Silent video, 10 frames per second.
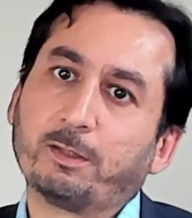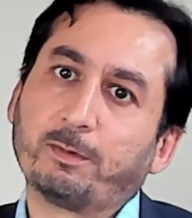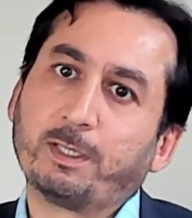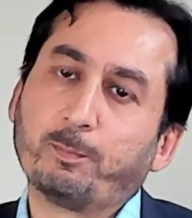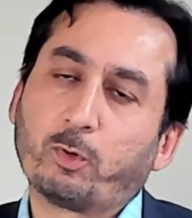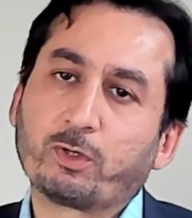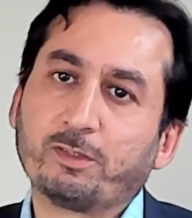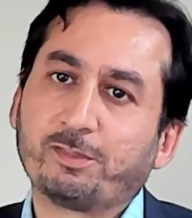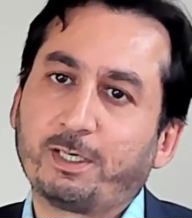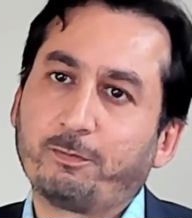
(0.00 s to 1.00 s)
important
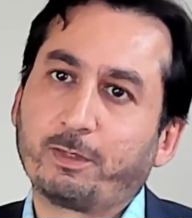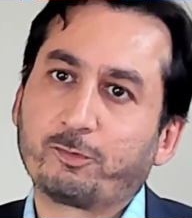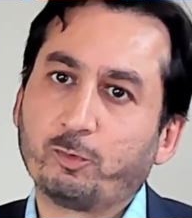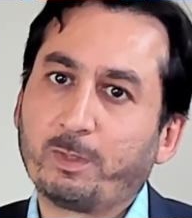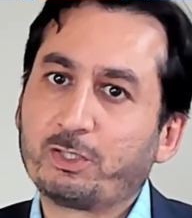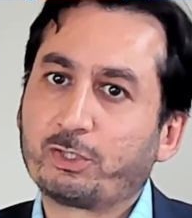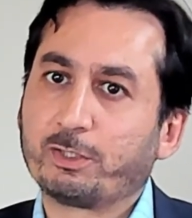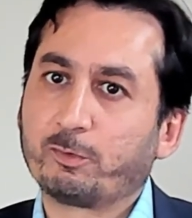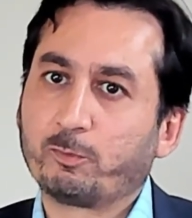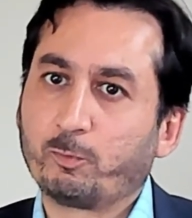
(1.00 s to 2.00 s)
side effects to
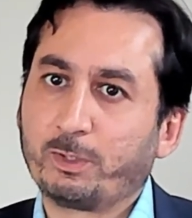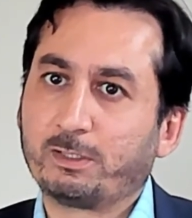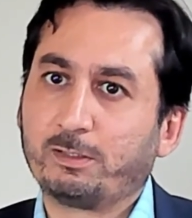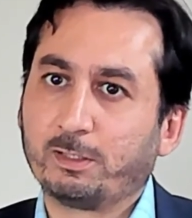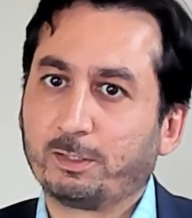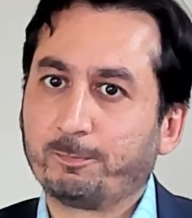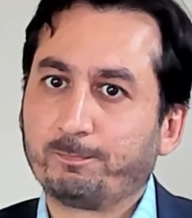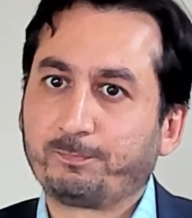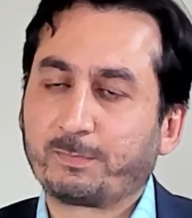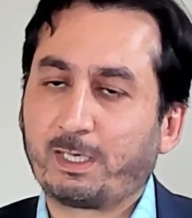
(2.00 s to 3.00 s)
mention with
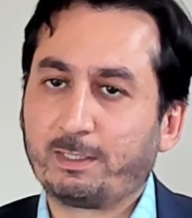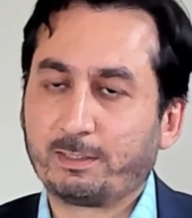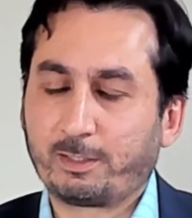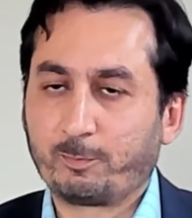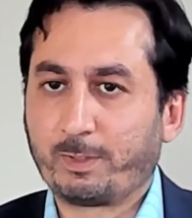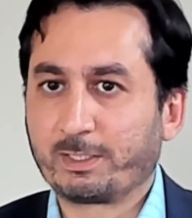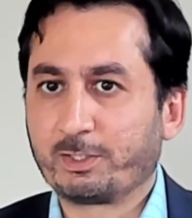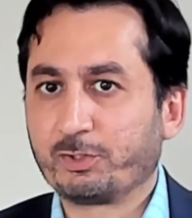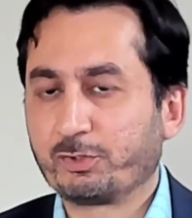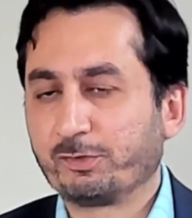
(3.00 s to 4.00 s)
antithyroid
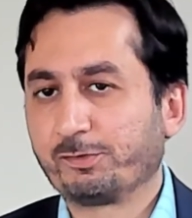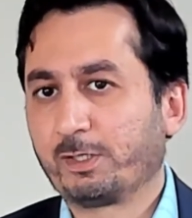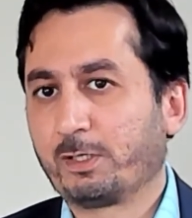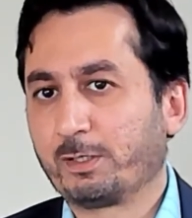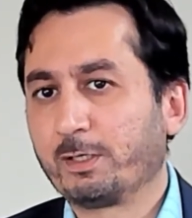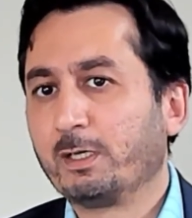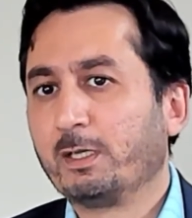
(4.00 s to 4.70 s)
medications are